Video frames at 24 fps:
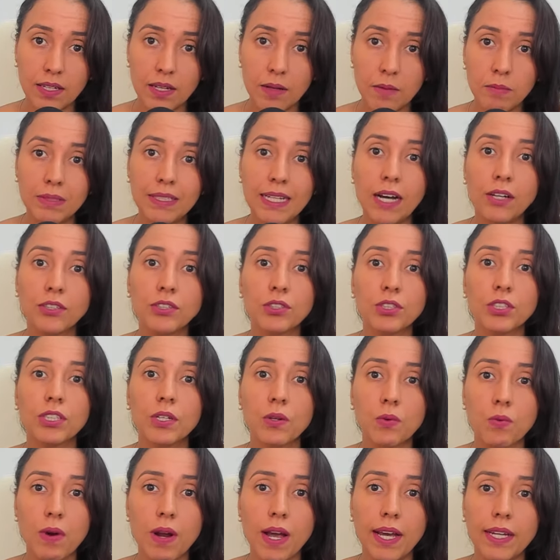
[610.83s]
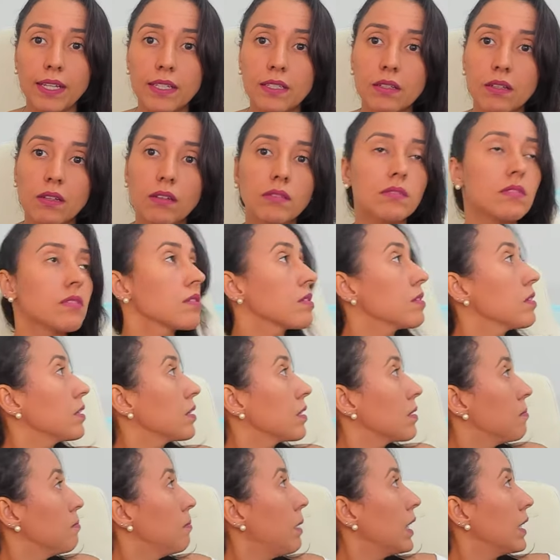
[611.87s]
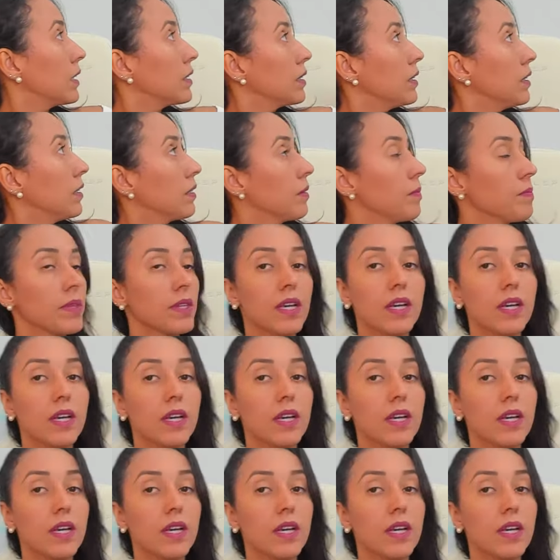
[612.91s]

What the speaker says: But now you're gonna write, oh, there's like a bug here.